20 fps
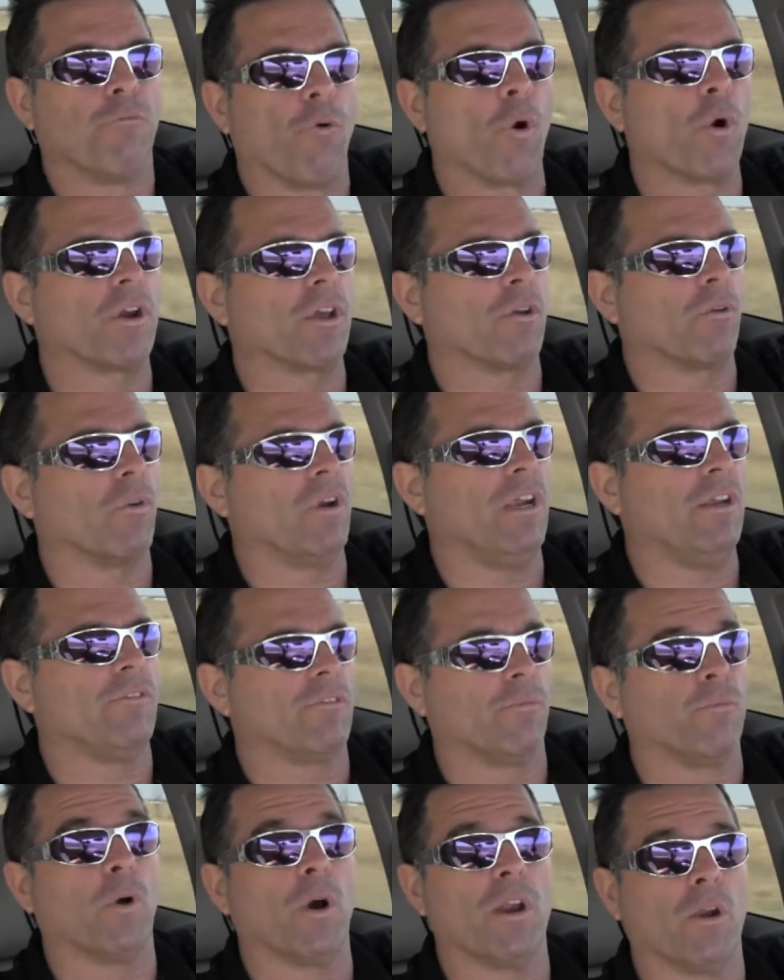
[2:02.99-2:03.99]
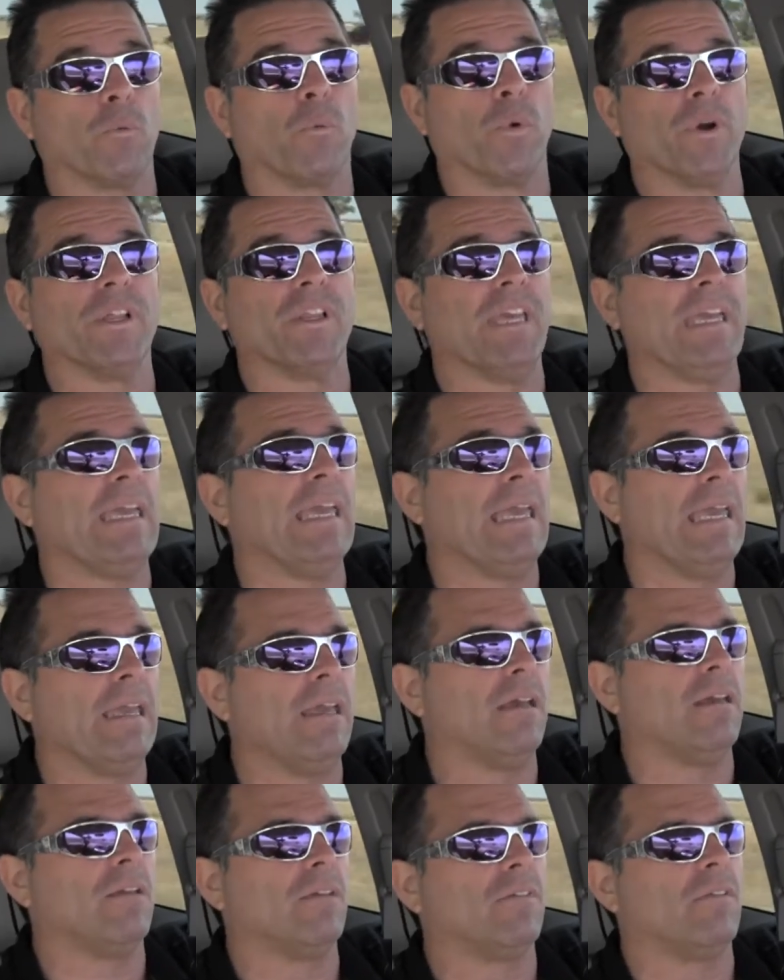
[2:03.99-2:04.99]
4 degrees of what it really
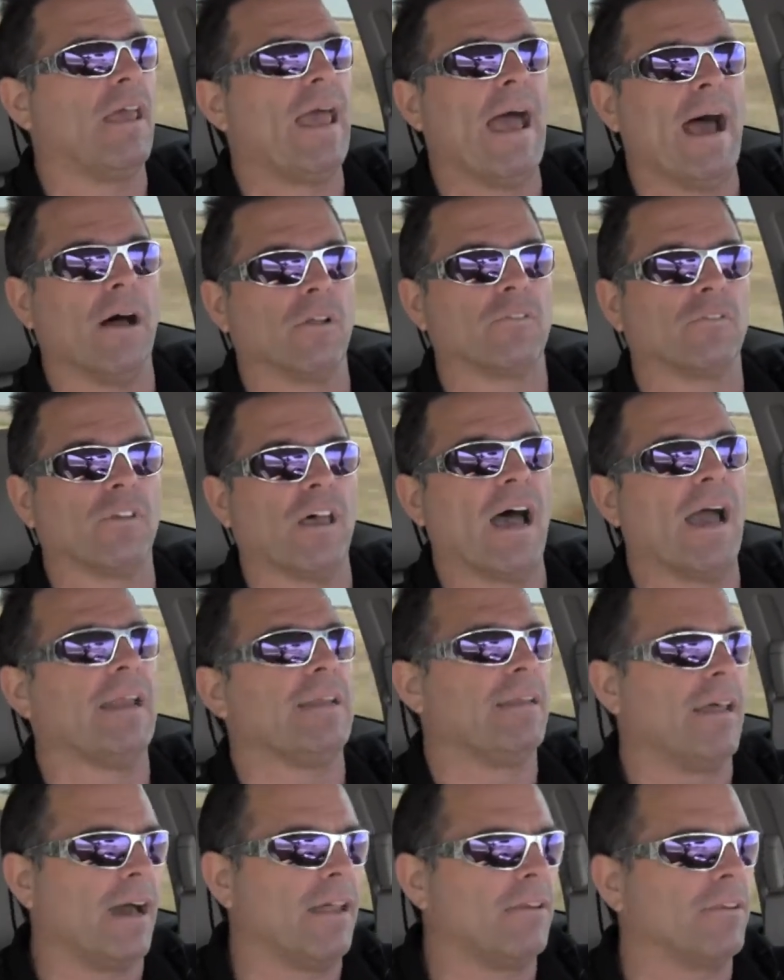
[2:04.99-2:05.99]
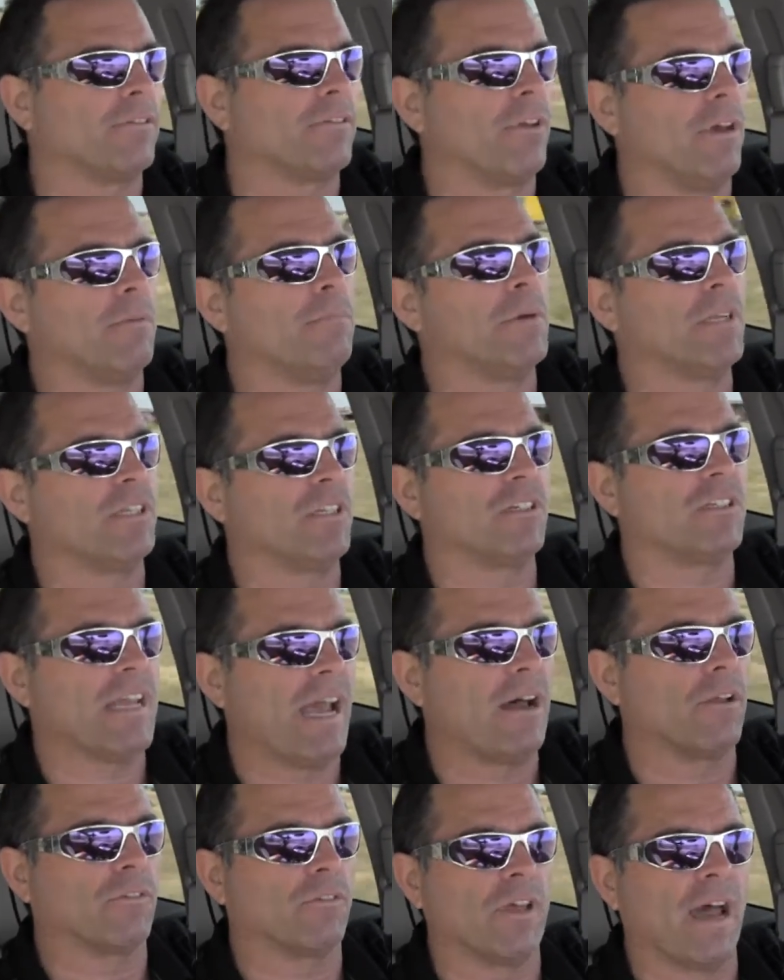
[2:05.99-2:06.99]
is outside, not in the sun, but just
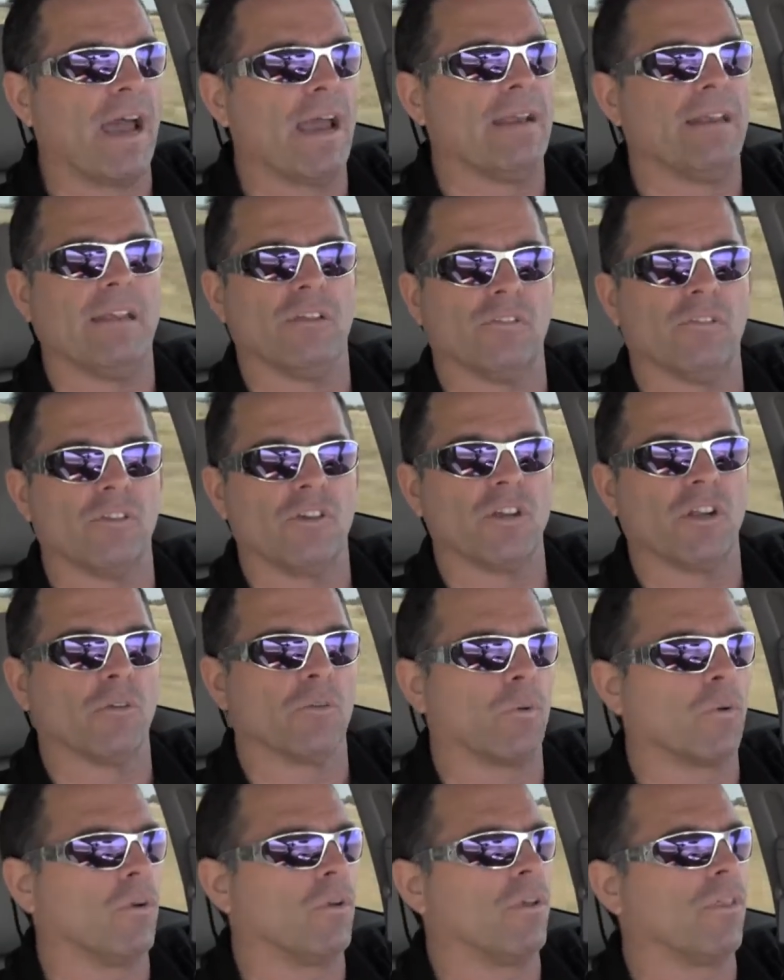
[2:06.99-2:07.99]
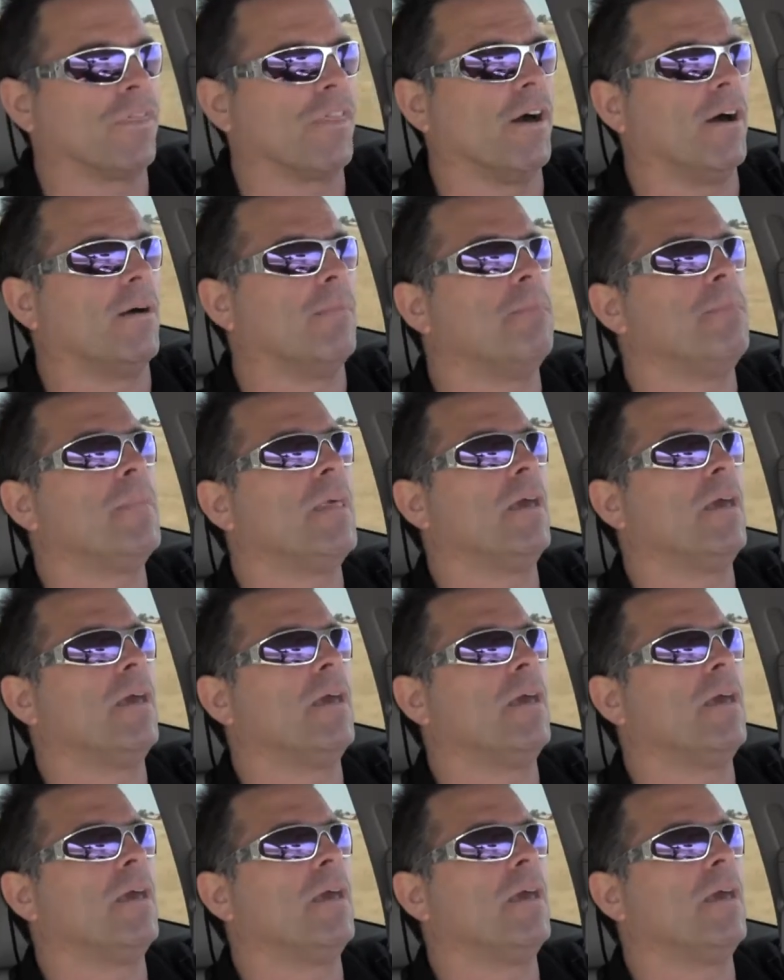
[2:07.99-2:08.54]
outside as a general rule of thumb,